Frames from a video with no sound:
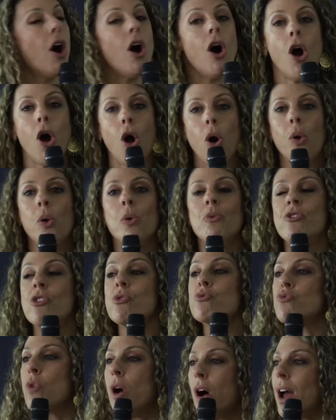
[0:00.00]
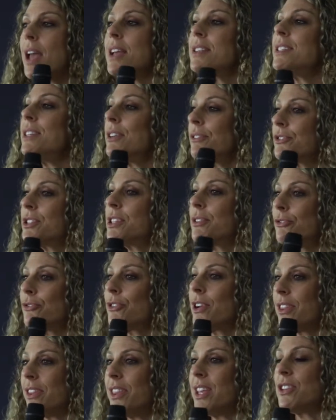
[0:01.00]
a whole variety of
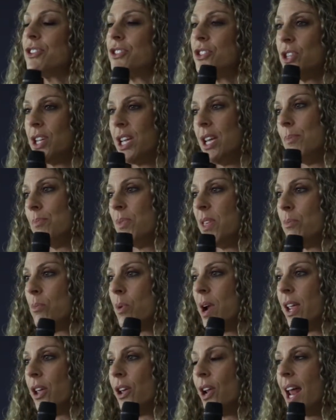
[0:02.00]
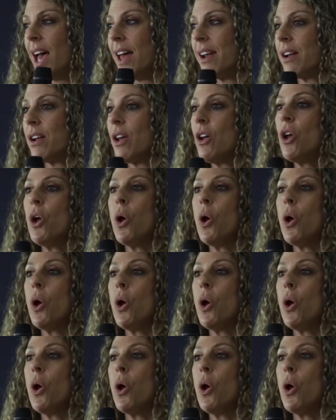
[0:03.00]
different things to keep them regulated.